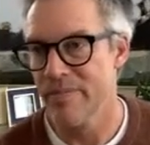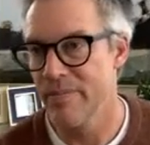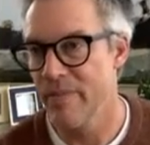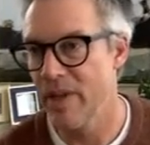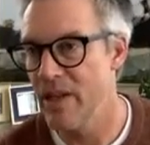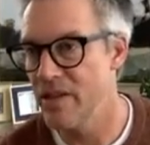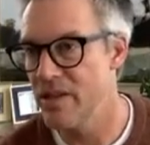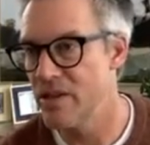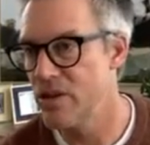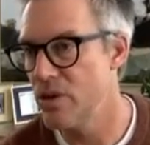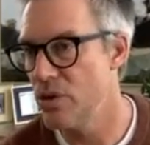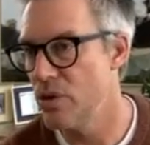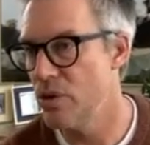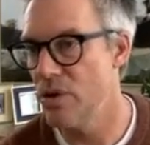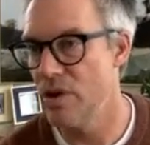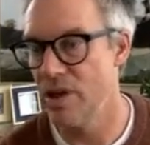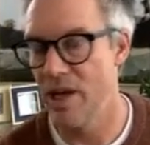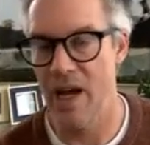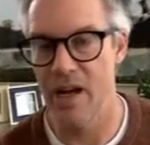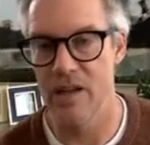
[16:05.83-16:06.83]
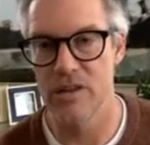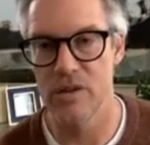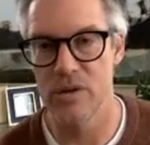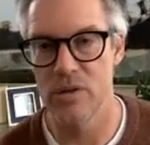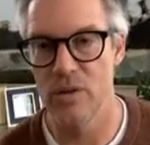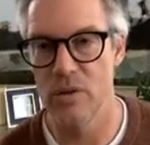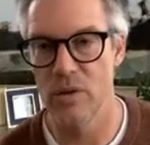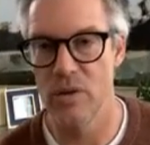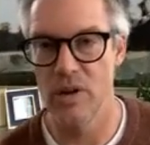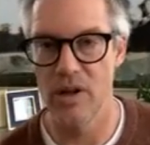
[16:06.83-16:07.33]
in school and out of
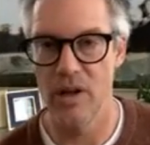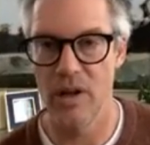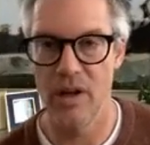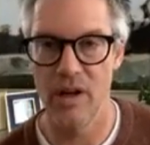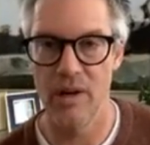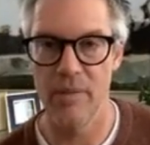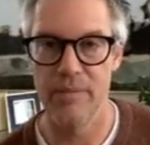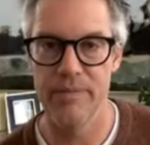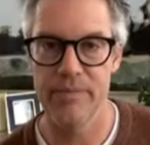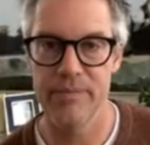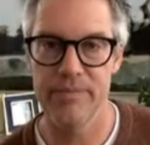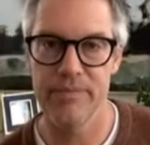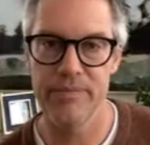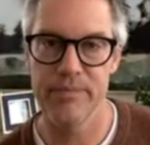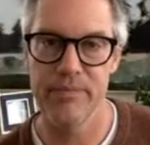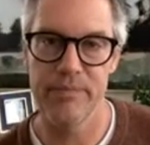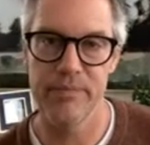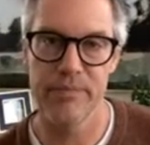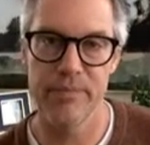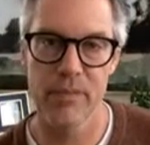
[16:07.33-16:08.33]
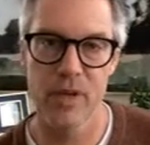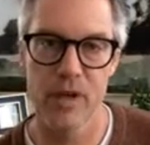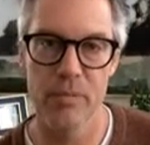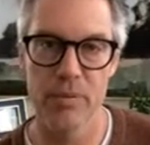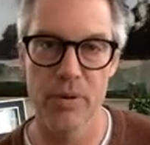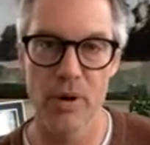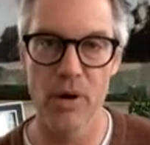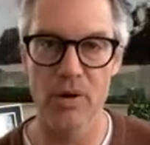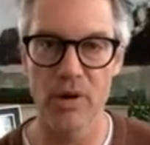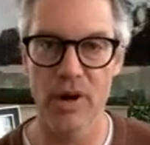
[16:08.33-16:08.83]
school
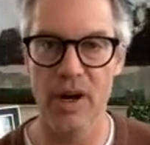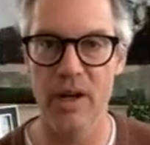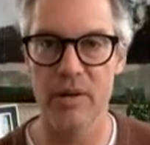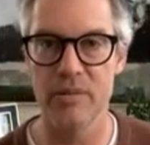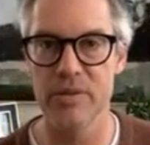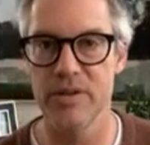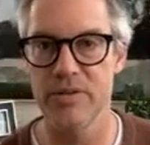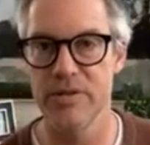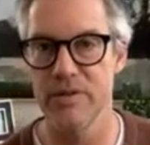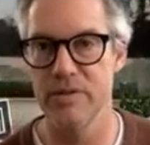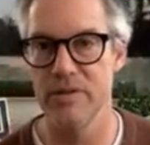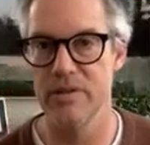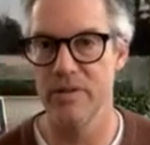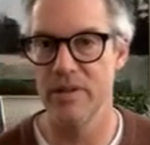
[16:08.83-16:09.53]
programs